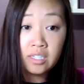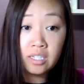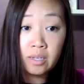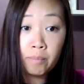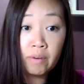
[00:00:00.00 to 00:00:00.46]

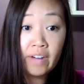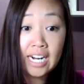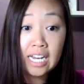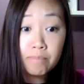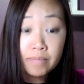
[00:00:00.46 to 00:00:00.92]
to
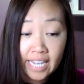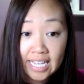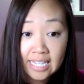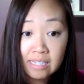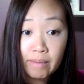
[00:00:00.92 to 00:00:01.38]
provide
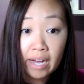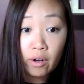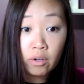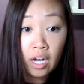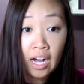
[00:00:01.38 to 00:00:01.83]
updates
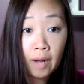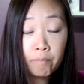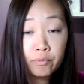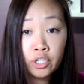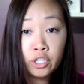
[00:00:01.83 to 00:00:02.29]
about,
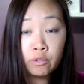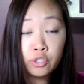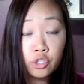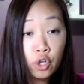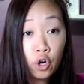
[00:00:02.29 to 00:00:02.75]
um, you know,
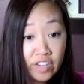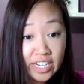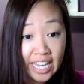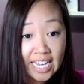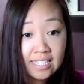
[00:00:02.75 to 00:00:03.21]
just
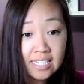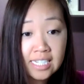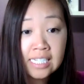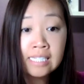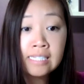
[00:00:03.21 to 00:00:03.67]
COVID
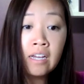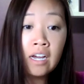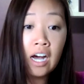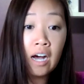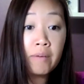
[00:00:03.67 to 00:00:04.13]
cases,
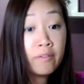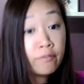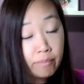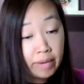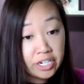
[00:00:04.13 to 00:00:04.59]
um,
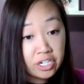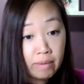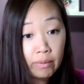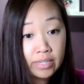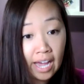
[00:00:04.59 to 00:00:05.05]
information
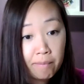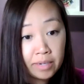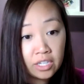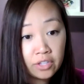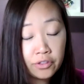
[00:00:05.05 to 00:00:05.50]
about what's
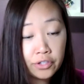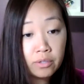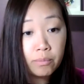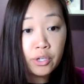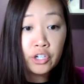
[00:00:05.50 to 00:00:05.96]
happening in the
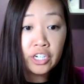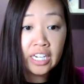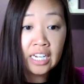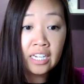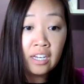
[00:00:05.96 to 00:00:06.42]

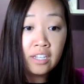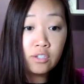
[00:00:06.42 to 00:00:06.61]
community.